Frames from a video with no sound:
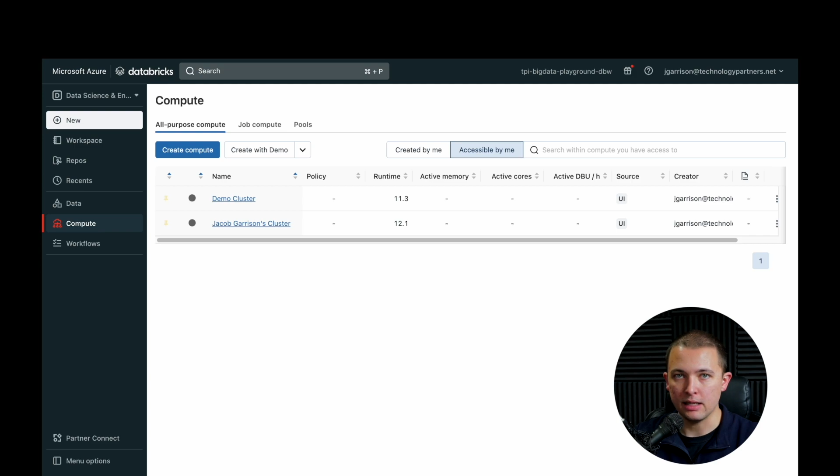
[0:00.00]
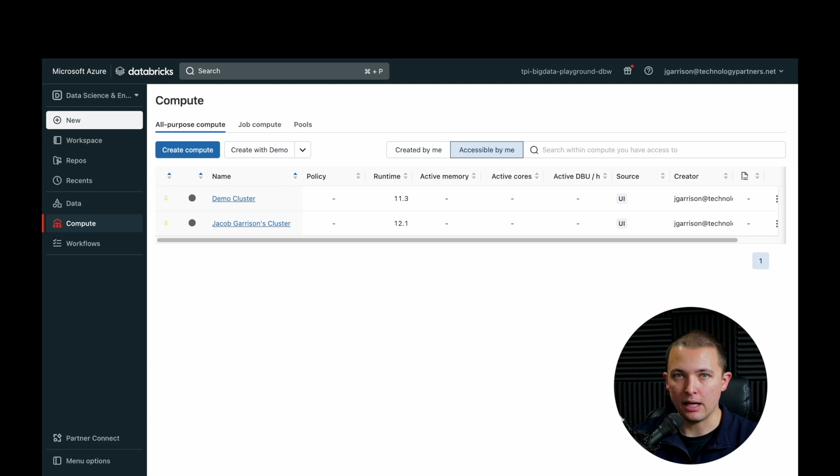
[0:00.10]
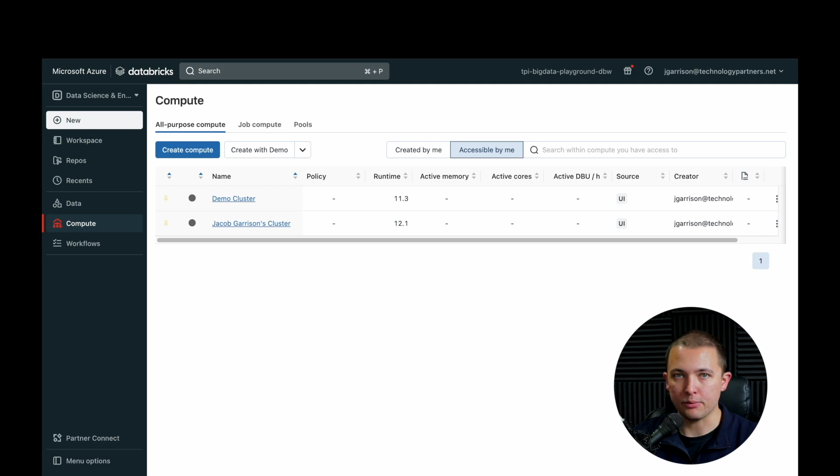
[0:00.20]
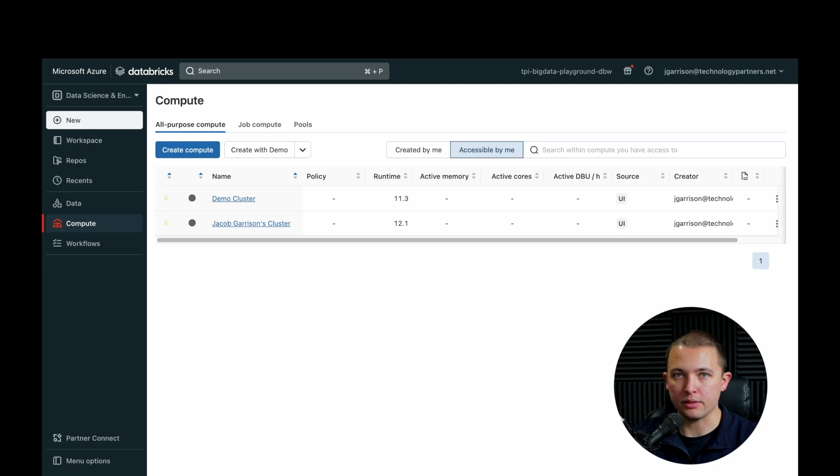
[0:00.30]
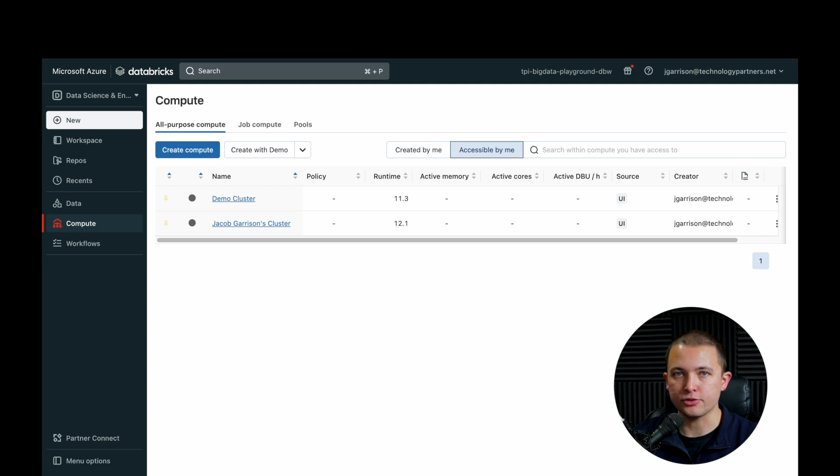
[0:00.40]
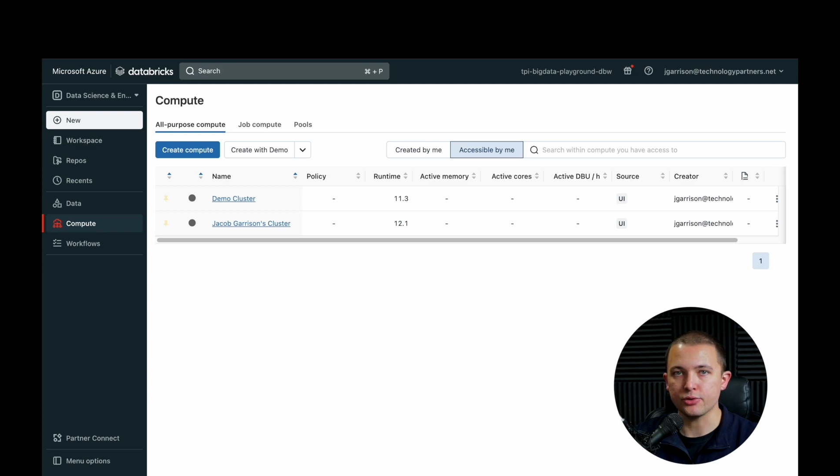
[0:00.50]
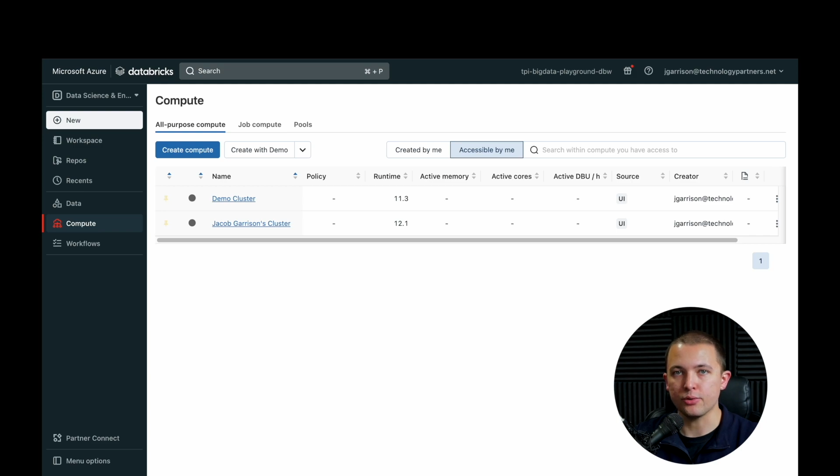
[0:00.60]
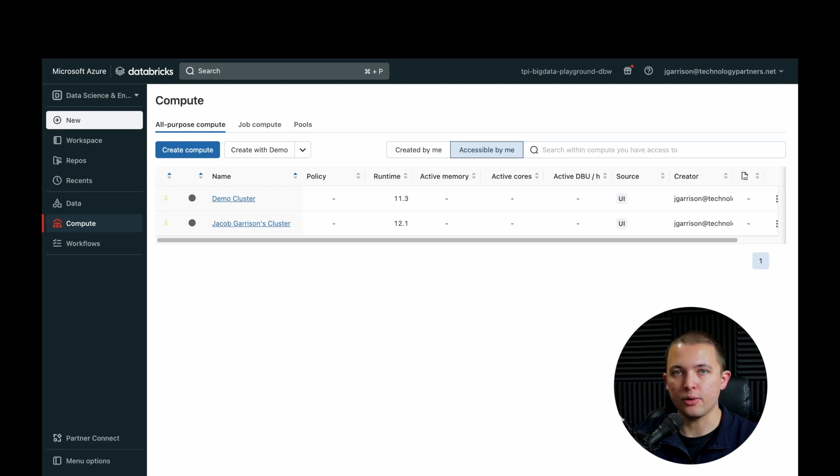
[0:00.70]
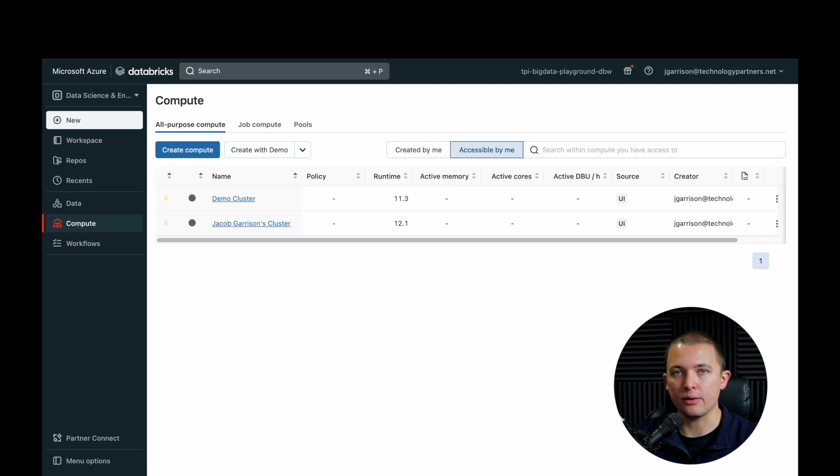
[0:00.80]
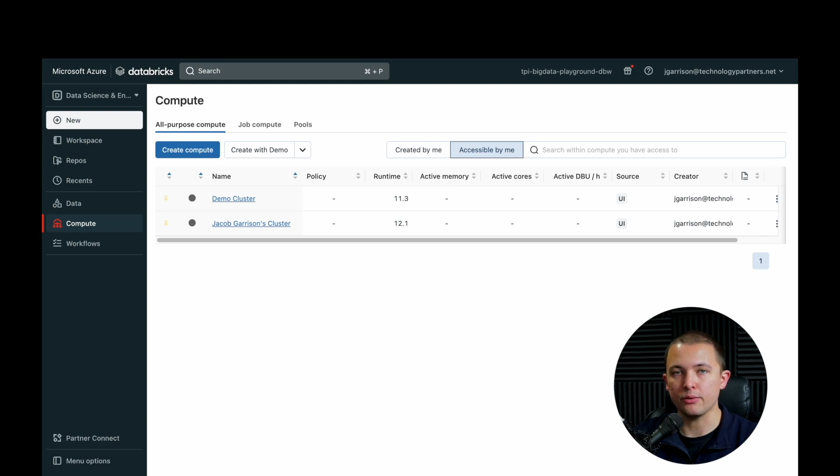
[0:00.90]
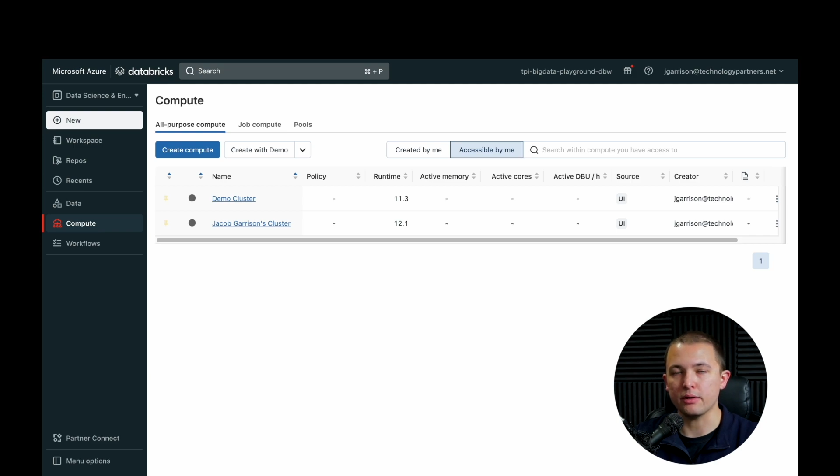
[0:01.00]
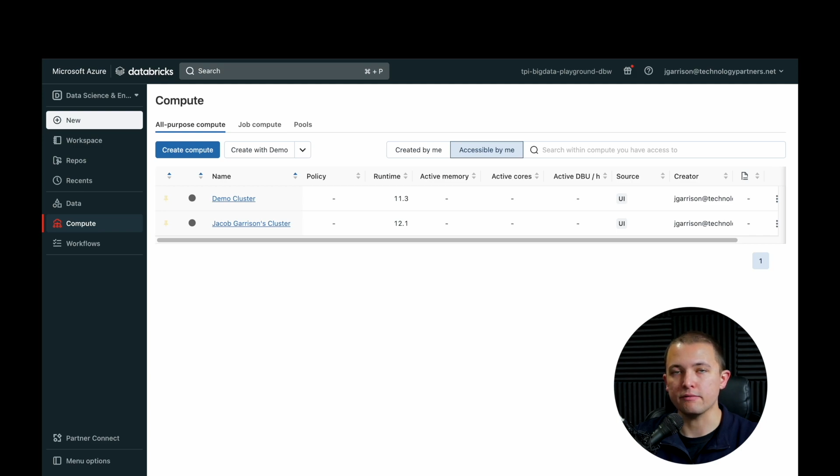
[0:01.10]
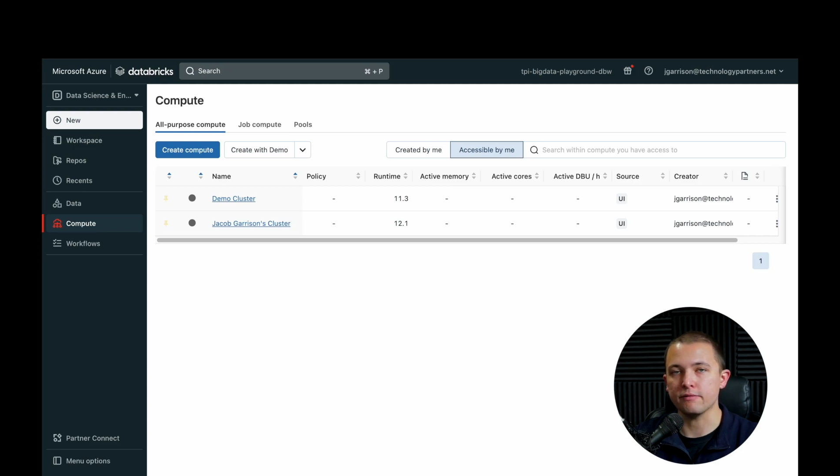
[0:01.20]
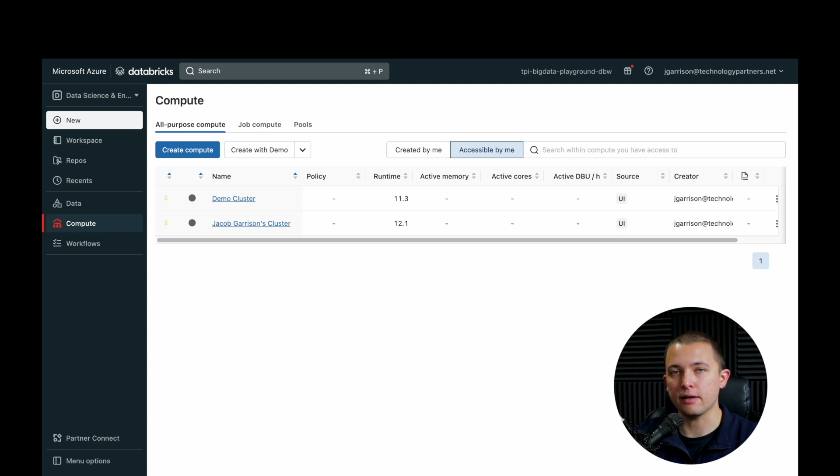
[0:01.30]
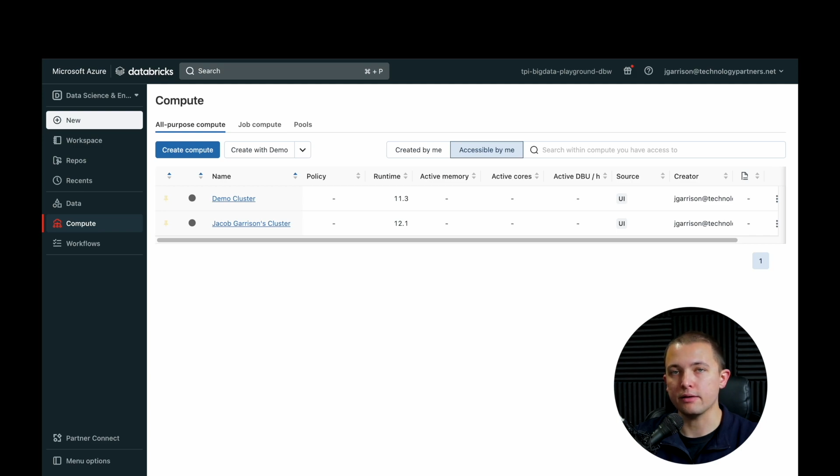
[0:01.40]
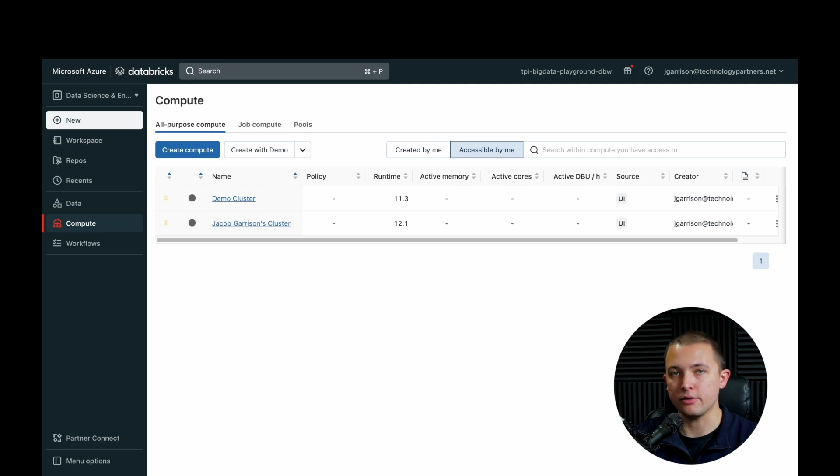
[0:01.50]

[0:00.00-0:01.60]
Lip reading: I want to show you how you can find